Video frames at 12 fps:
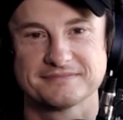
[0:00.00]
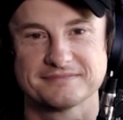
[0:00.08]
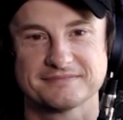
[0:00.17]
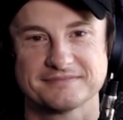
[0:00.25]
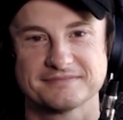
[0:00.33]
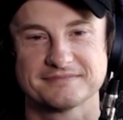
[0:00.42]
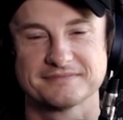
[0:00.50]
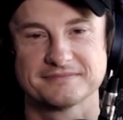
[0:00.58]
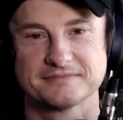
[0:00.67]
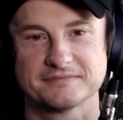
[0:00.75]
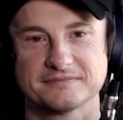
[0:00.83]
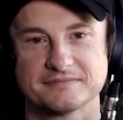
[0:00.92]

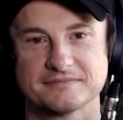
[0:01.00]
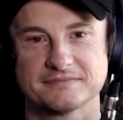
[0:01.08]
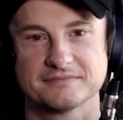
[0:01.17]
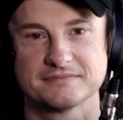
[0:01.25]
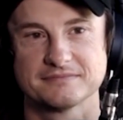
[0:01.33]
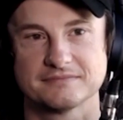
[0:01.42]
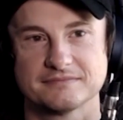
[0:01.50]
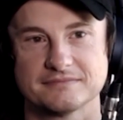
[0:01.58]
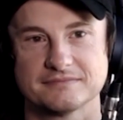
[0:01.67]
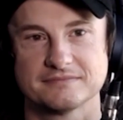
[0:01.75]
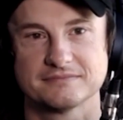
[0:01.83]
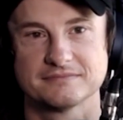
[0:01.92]

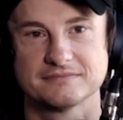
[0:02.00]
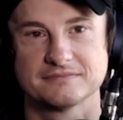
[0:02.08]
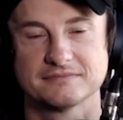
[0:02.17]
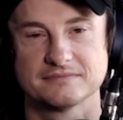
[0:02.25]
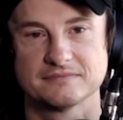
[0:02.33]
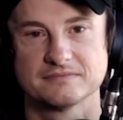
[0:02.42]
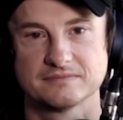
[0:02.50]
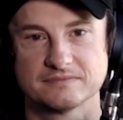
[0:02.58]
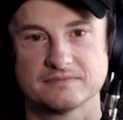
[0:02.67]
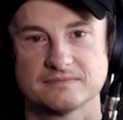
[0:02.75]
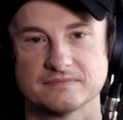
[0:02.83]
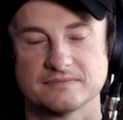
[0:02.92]

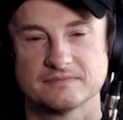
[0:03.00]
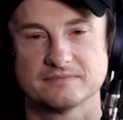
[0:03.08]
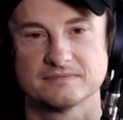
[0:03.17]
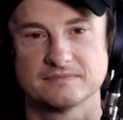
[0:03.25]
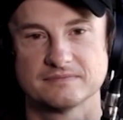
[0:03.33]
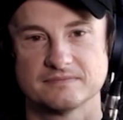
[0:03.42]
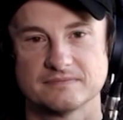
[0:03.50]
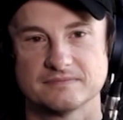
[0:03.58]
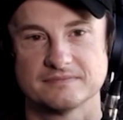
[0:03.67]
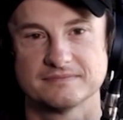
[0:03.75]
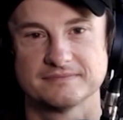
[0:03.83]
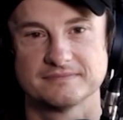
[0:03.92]

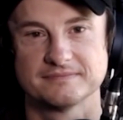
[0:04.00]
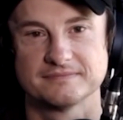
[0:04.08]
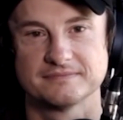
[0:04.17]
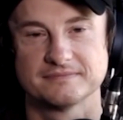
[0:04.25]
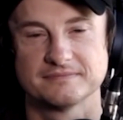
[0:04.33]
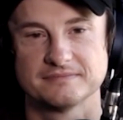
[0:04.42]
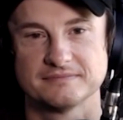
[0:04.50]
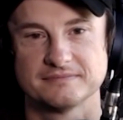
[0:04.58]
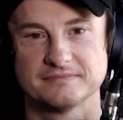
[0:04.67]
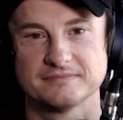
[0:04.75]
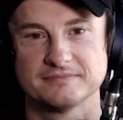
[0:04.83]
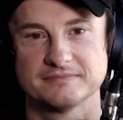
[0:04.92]

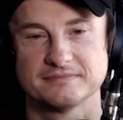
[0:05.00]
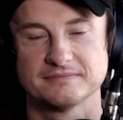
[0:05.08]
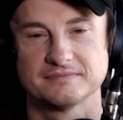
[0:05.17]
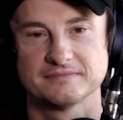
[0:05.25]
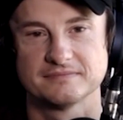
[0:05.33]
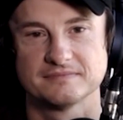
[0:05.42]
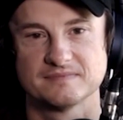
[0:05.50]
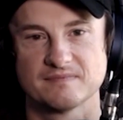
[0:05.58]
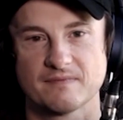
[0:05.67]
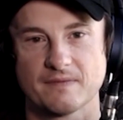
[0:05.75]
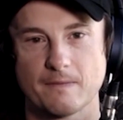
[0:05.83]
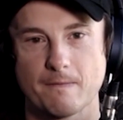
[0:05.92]

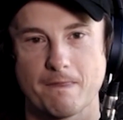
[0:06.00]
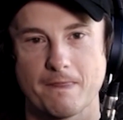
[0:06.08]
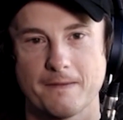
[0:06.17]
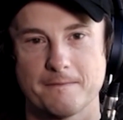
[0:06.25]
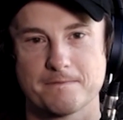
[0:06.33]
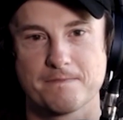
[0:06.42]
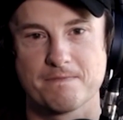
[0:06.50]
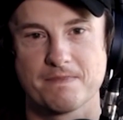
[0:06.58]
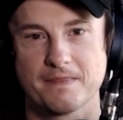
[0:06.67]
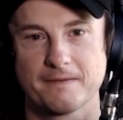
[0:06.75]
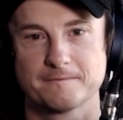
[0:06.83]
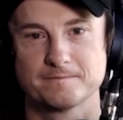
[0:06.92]

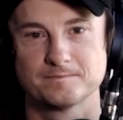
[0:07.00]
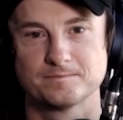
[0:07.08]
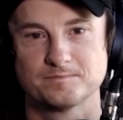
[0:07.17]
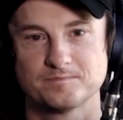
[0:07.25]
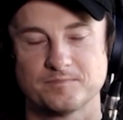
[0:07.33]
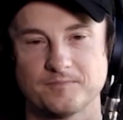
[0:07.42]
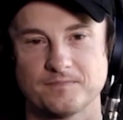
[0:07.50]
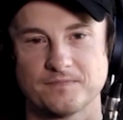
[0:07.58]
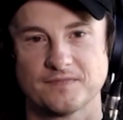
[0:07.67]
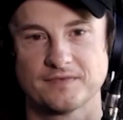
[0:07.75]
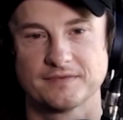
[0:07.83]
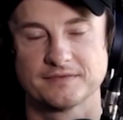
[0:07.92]
(silent)